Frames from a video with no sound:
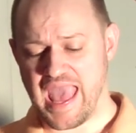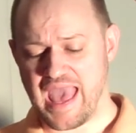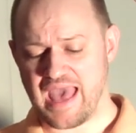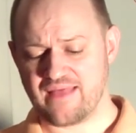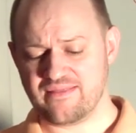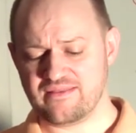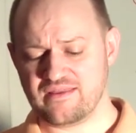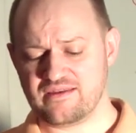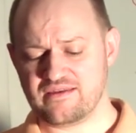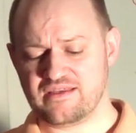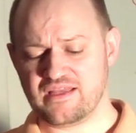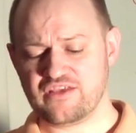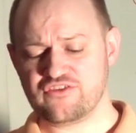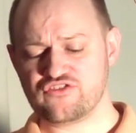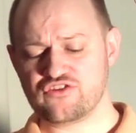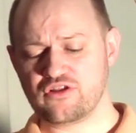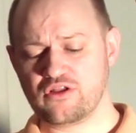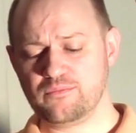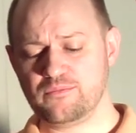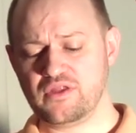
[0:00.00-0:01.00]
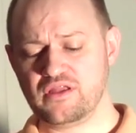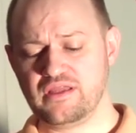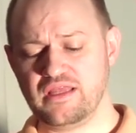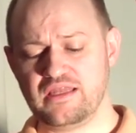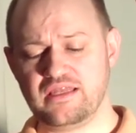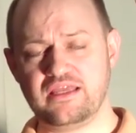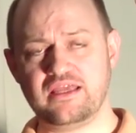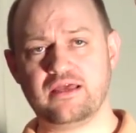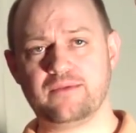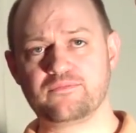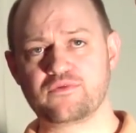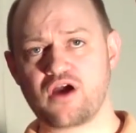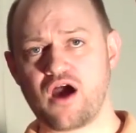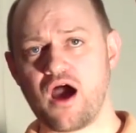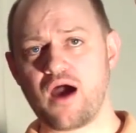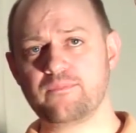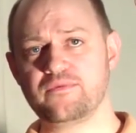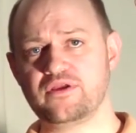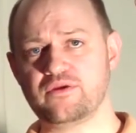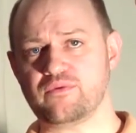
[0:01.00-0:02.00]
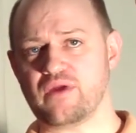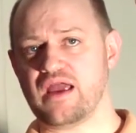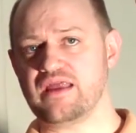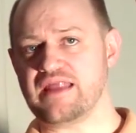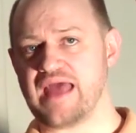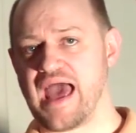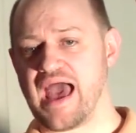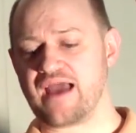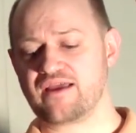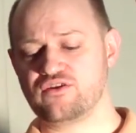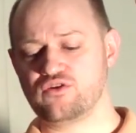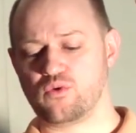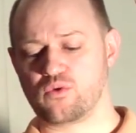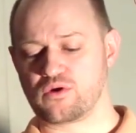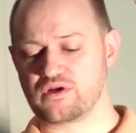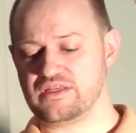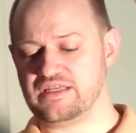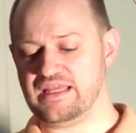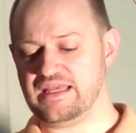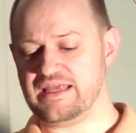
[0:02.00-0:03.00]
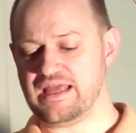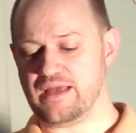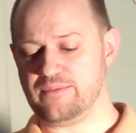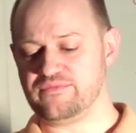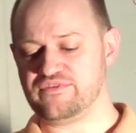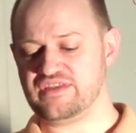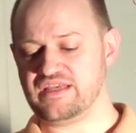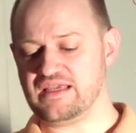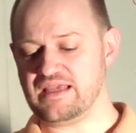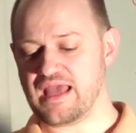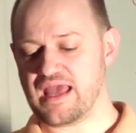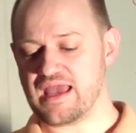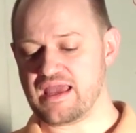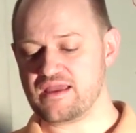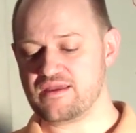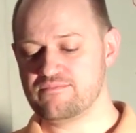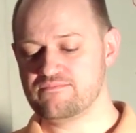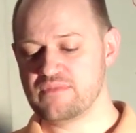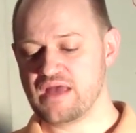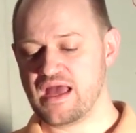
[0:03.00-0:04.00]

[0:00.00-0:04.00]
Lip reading: and the Digital Millennium Copyright Act, or DMCA,